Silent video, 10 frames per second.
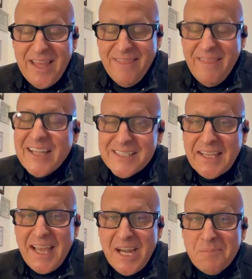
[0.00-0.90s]
and that's the
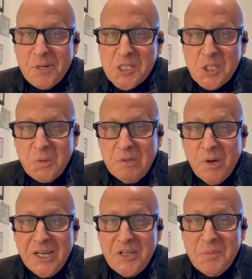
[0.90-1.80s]
kind of person we
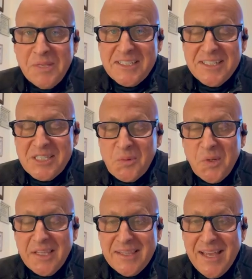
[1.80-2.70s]
want to do business
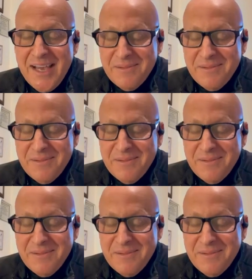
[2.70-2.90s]
with.